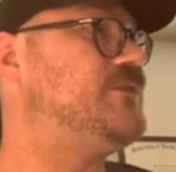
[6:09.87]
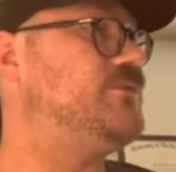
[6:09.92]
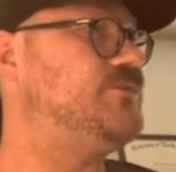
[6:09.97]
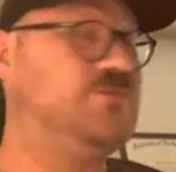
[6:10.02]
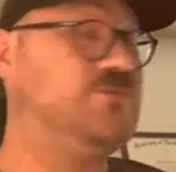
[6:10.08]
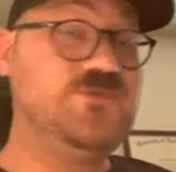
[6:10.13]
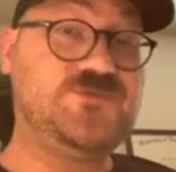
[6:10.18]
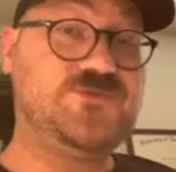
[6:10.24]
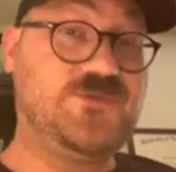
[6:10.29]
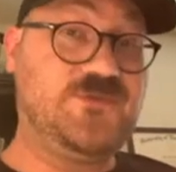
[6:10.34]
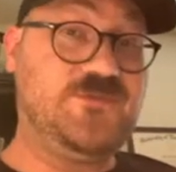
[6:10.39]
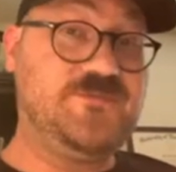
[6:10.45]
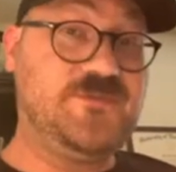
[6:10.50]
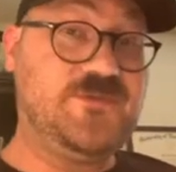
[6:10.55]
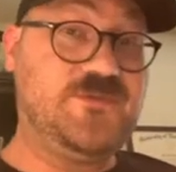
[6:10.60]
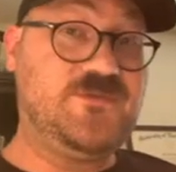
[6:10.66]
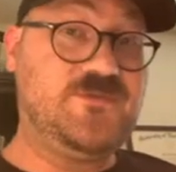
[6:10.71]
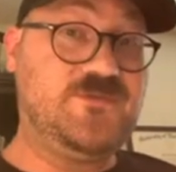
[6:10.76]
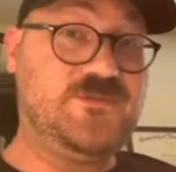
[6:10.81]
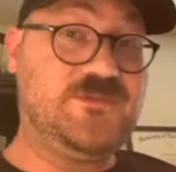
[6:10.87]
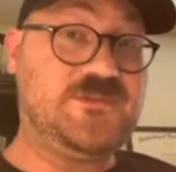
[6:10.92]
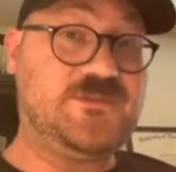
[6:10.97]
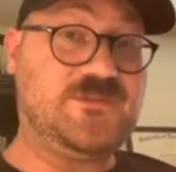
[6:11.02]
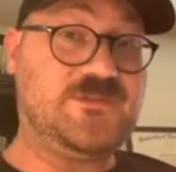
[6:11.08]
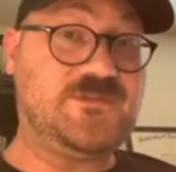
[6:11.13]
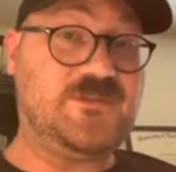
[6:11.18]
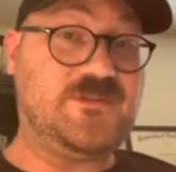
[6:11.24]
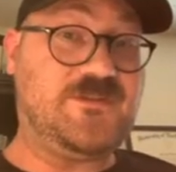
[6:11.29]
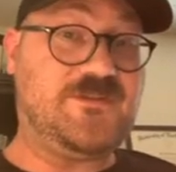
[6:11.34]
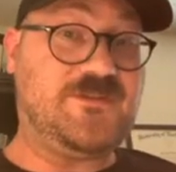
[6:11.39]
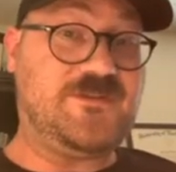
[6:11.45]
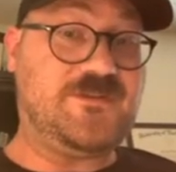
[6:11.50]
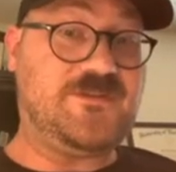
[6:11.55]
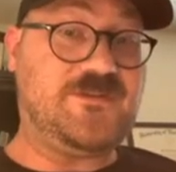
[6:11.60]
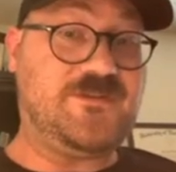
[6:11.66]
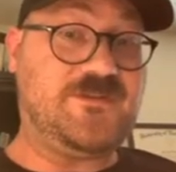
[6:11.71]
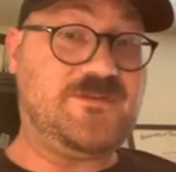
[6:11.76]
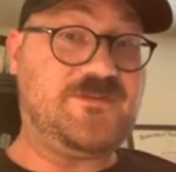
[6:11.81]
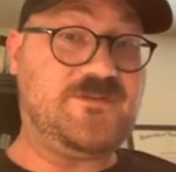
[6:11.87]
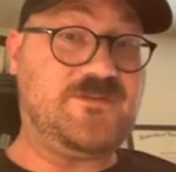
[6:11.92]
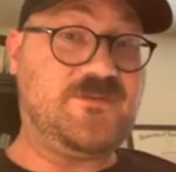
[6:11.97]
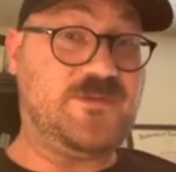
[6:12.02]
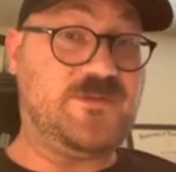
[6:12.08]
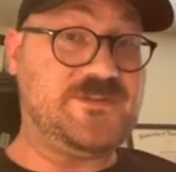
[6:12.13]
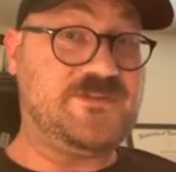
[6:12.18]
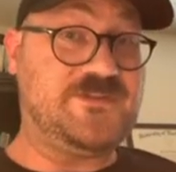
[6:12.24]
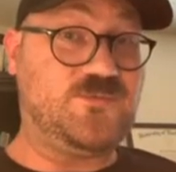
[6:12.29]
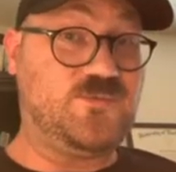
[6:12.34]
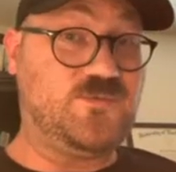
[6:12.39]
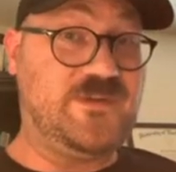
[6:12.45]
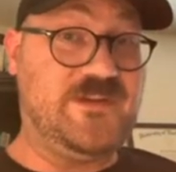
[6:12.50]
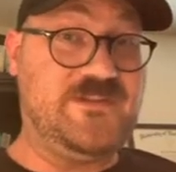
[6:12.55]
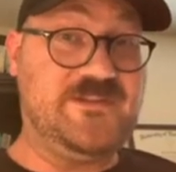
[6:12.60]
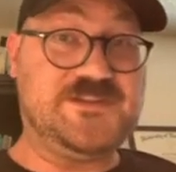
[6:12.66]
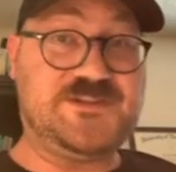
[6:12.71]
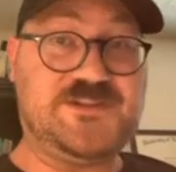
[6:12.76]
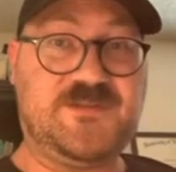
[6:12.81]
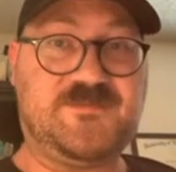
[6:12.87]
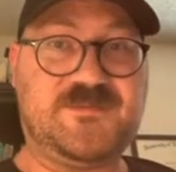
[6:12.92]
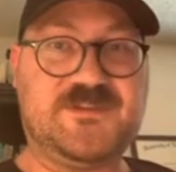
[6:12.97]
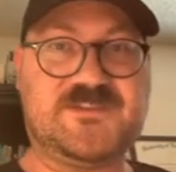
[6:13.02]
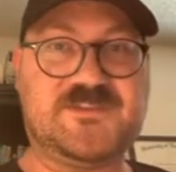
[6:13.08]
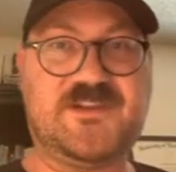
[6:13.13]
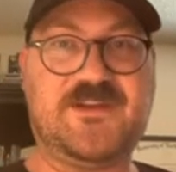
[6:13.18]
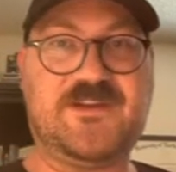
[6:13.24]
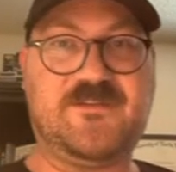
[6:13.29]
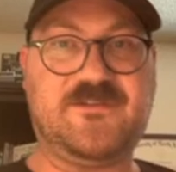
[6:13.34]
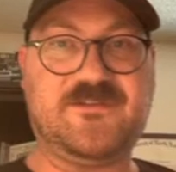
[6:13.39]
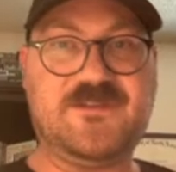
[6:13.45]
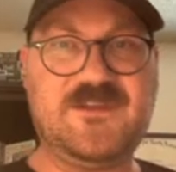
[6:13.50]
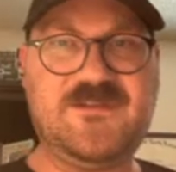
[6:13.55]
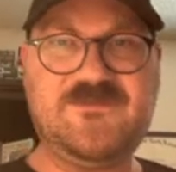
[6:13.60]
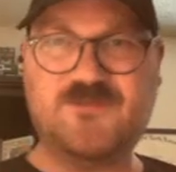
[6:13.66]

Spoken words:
neutral moves are going to really chip its health. Even